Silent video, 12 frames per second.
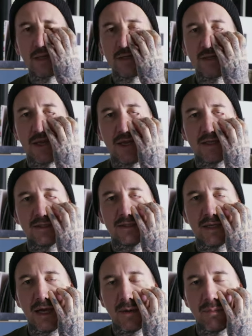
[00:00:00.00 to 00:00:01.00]
and it
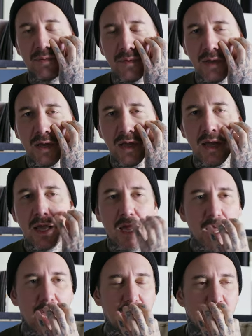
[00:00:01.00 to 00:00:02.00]
hangs up,
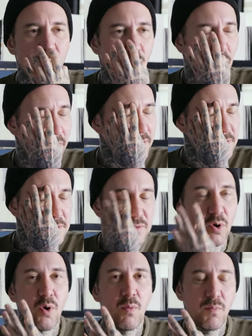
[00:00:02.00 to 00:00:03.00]
and one is
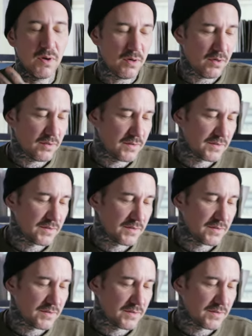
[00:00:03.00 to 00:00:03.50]
normal.